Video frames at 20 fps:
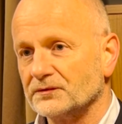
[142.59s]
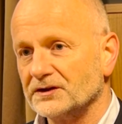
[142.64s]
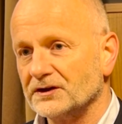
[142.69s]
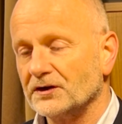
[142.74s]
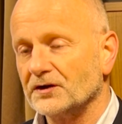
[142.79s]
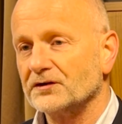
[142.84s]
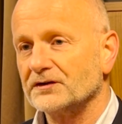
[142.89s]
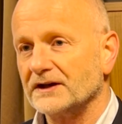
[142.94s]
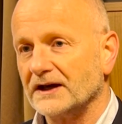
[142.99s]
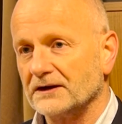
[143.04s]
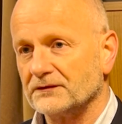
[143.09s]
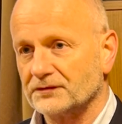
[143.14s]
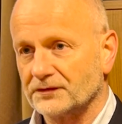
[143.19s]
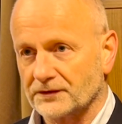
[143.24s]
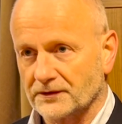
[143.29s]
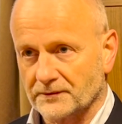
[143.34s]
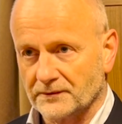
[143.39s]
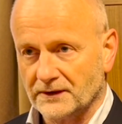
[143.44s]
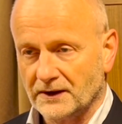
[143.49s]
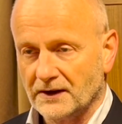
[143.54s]
We know that
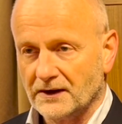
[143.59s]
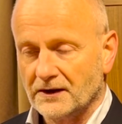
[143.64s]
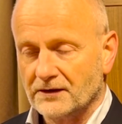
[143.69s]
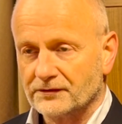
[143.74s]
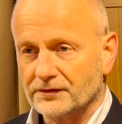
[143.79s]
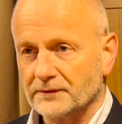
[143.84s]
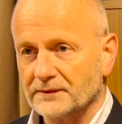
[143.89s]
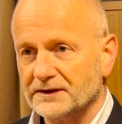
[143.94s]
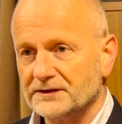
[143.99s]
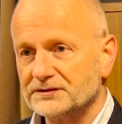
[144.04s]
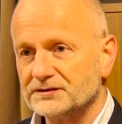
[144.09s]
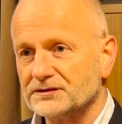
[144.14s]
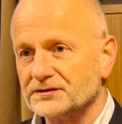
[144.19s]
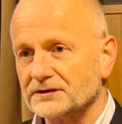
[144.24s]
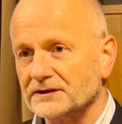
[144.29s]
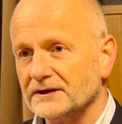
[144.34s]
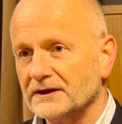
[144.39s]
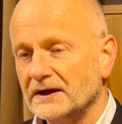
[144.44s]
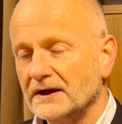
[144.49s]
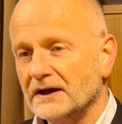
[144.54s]
from, from
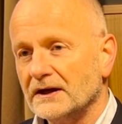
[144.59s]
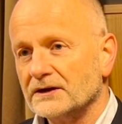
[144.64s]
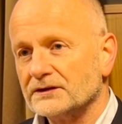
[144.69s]
history.